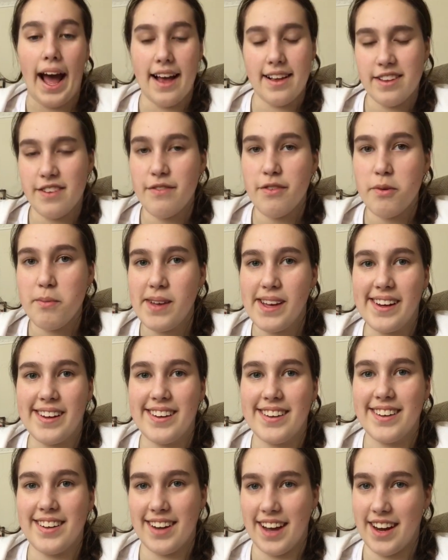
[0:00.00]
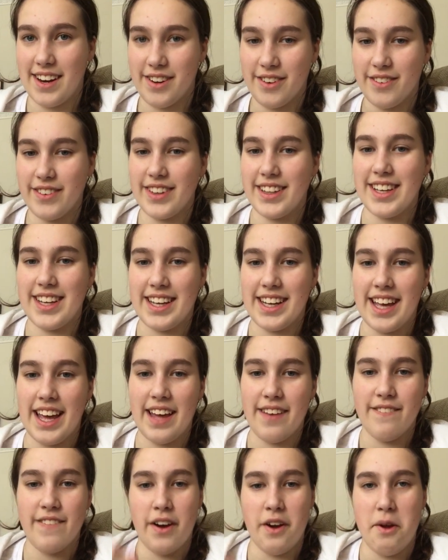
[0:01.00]
As I'm from England, I don't really get
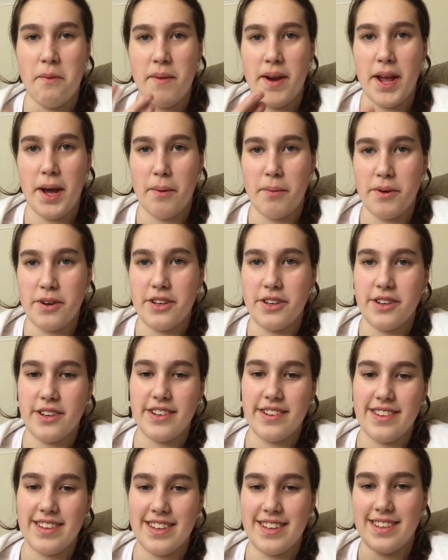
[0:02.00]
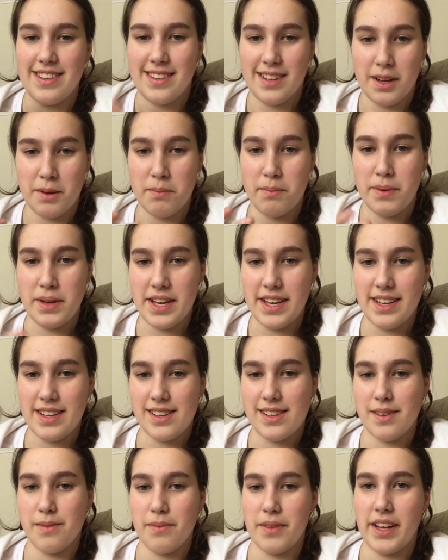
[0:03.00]
very many opportunities to compete in
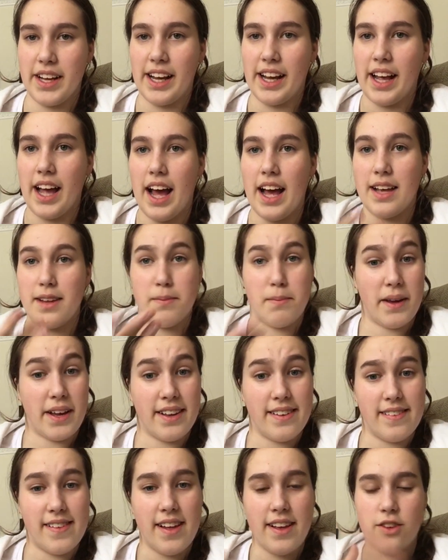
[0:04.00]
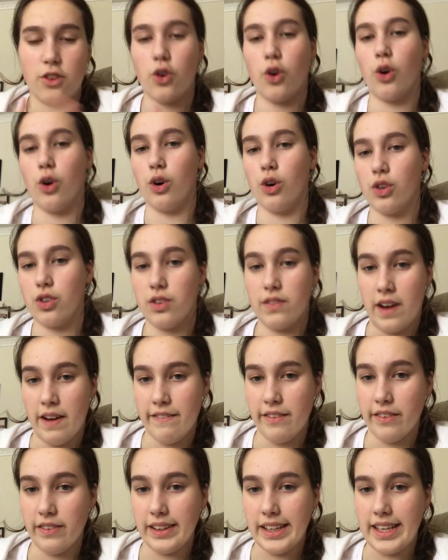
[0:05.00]
something as big as this or
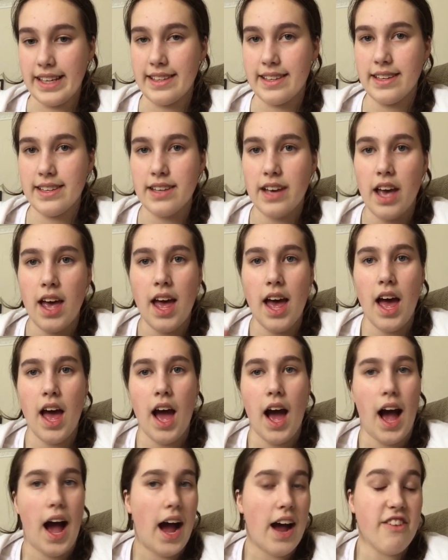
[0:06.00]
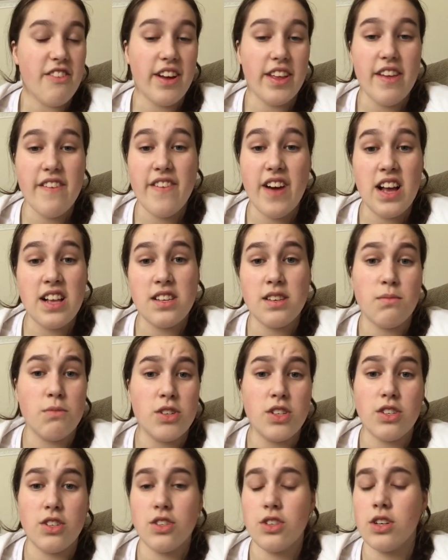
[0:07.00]
Survivor related. I rarely find
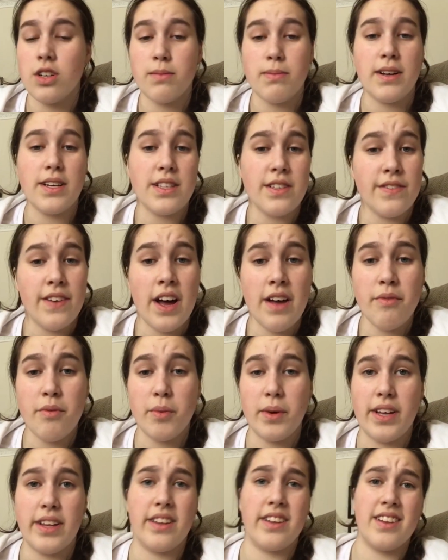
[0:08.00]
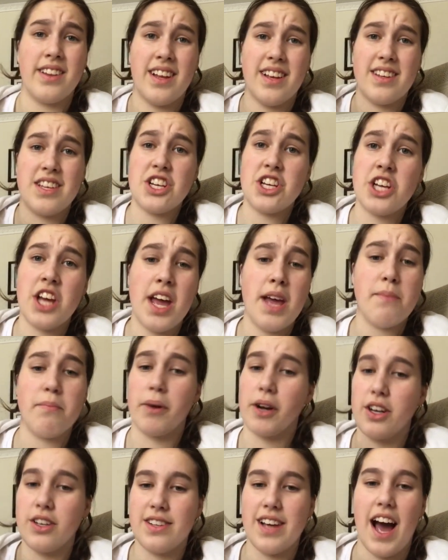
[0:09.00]
someone to talk about Survivor with, and that's a shame
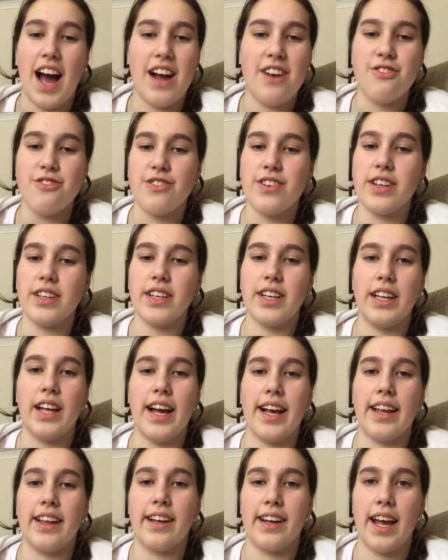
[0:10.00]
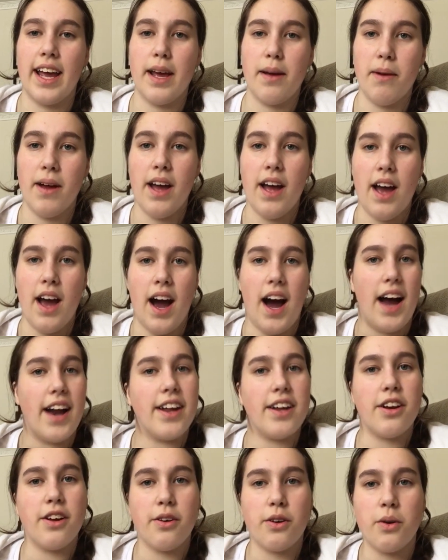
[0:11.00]
because I really like the game
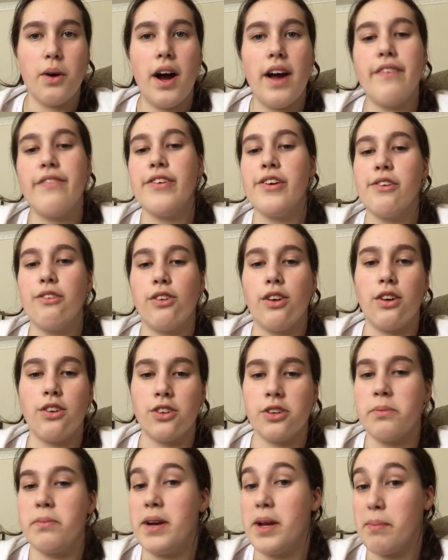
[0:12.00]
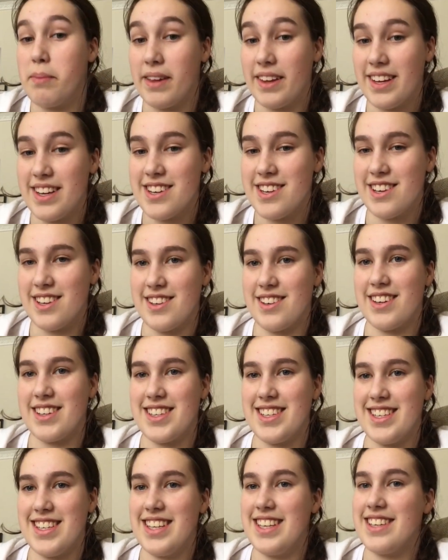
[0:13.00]
and I know quite a few social manipulation
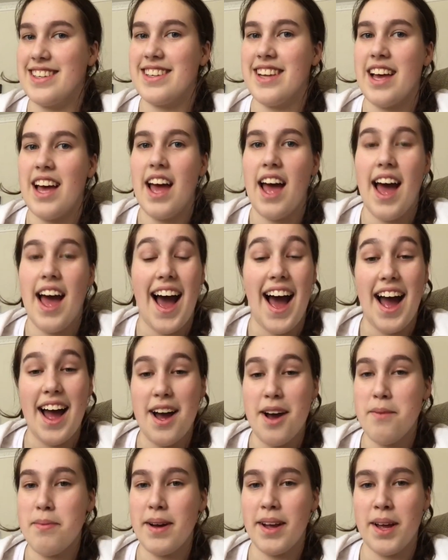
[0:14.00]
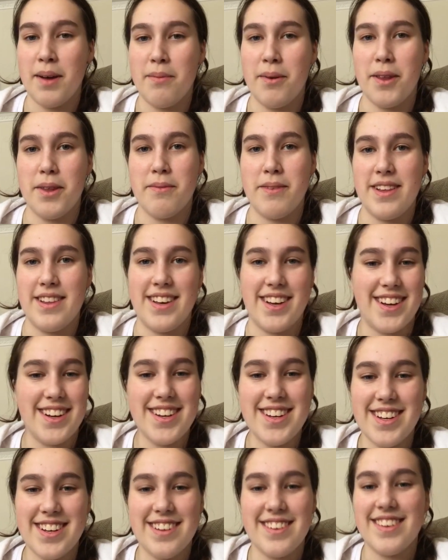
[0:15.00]
strategies. I hope I can put them into
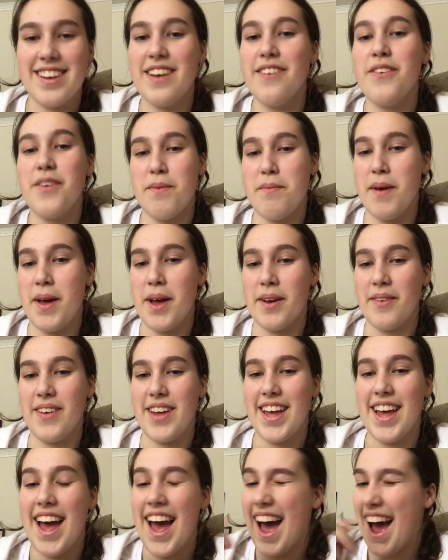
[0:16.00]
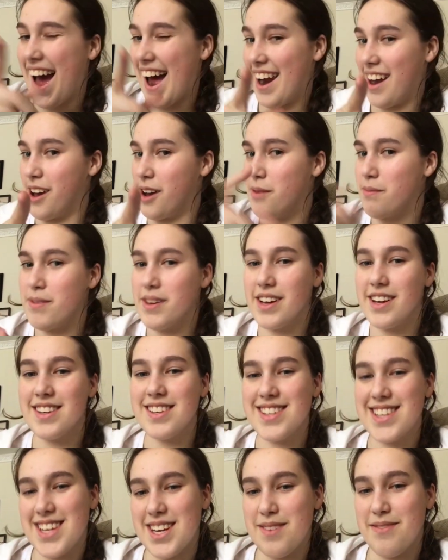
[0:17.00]
good use if you pick me, and I hope you
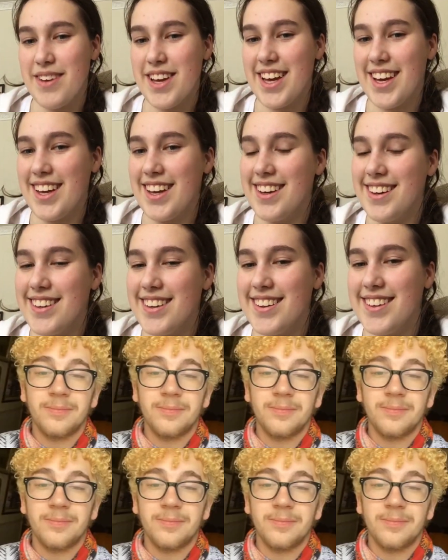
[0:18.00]
consider me.